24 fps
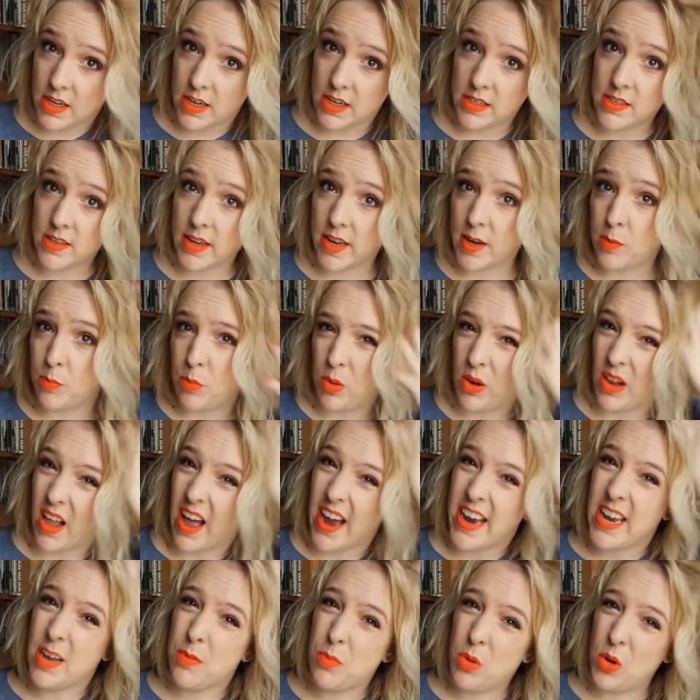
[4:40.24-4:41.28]
it's like
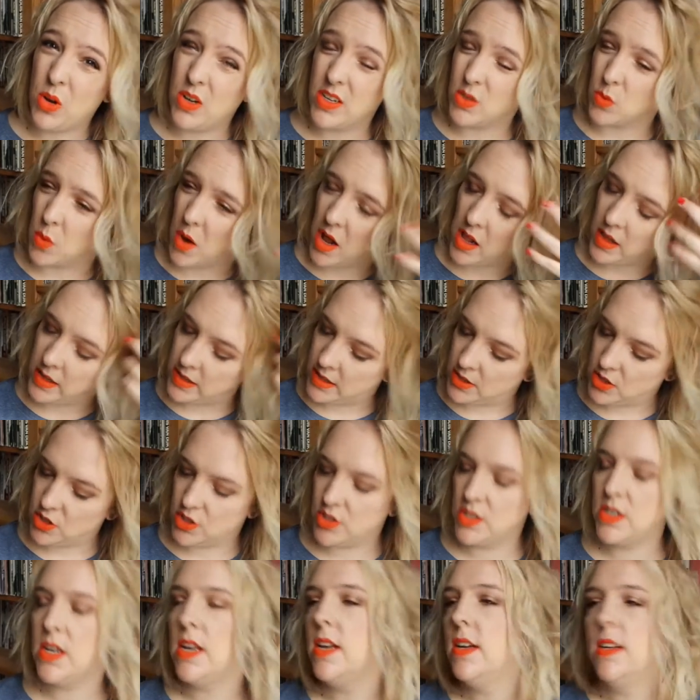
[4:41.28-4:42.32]
pliable as well and it
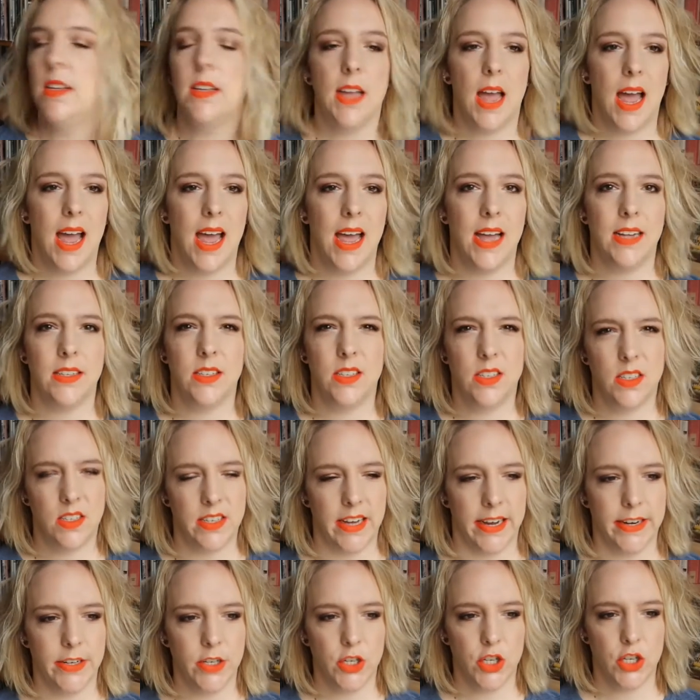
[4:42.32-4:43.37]
just adds
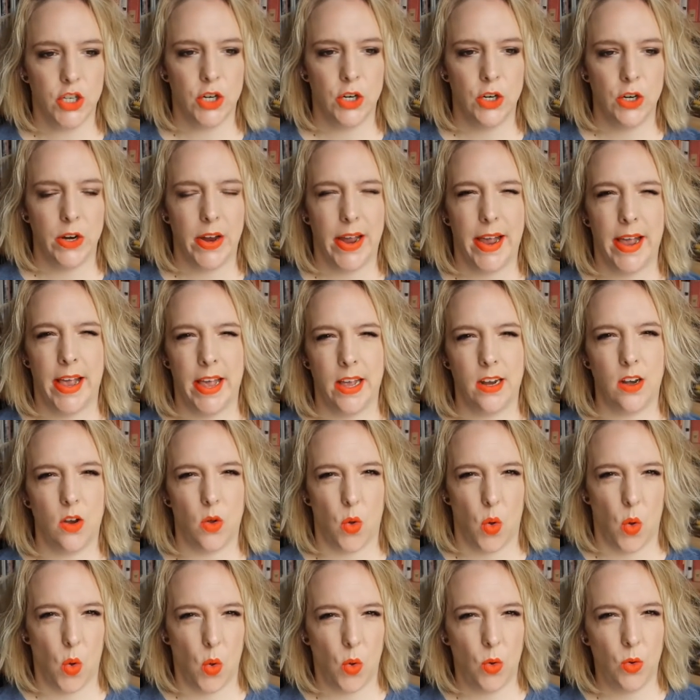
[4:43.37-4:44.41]
texture and
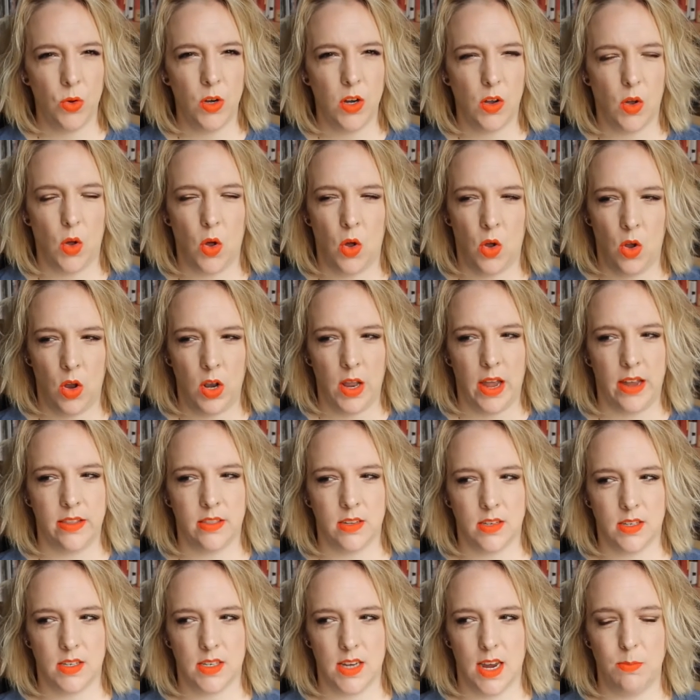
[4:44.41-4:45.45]
hold all at
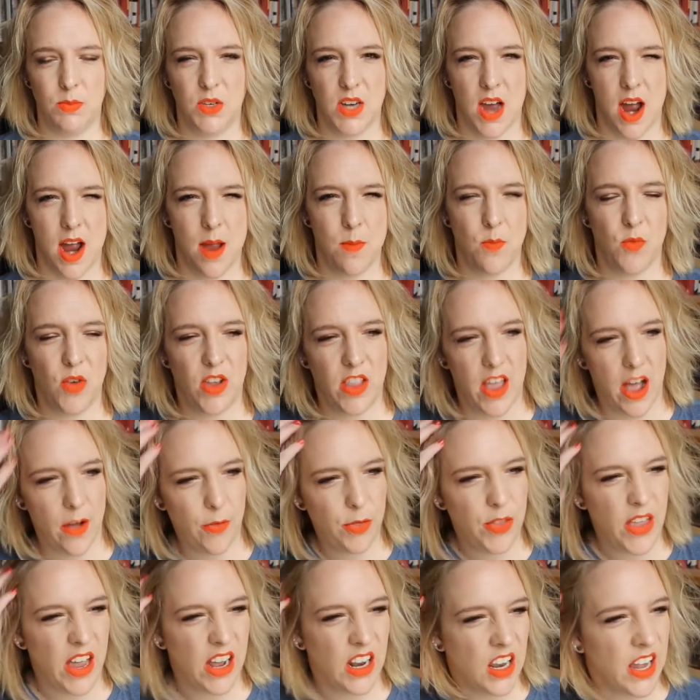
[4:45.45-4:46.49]
the same time
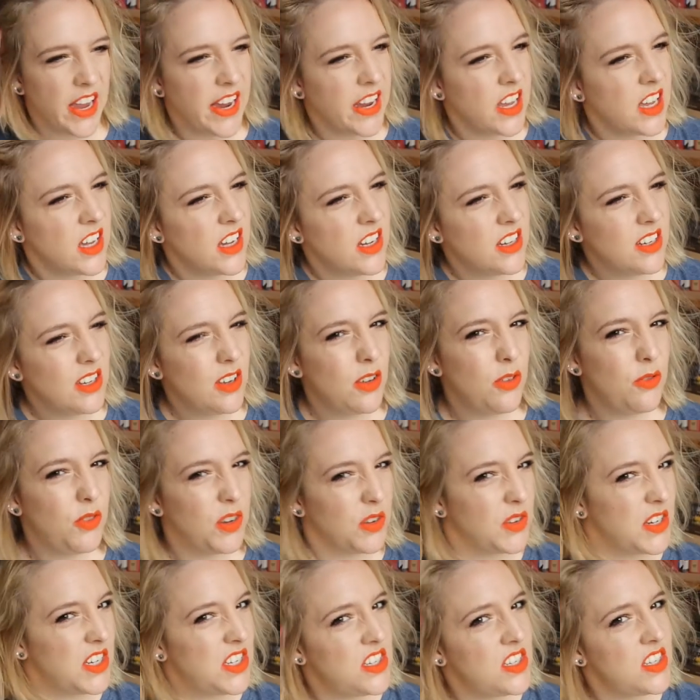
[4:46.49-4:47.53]
without that like
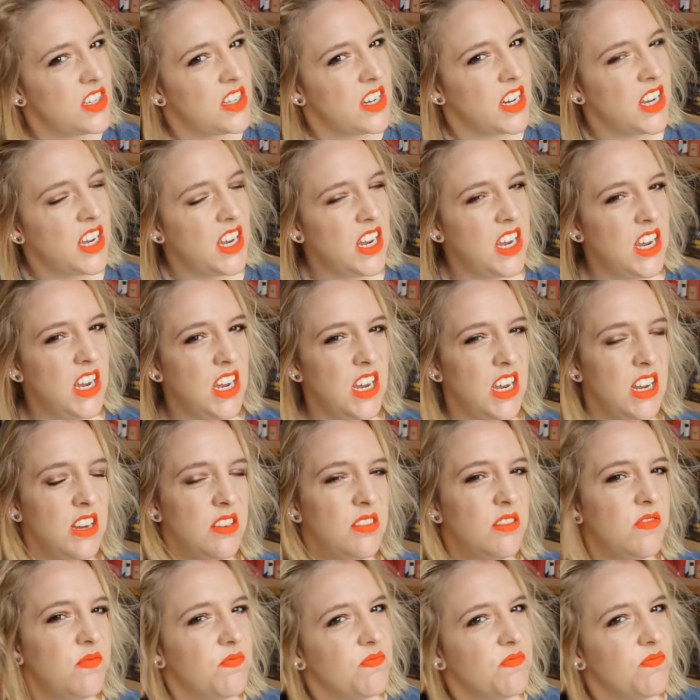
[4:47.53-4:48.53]
very sticky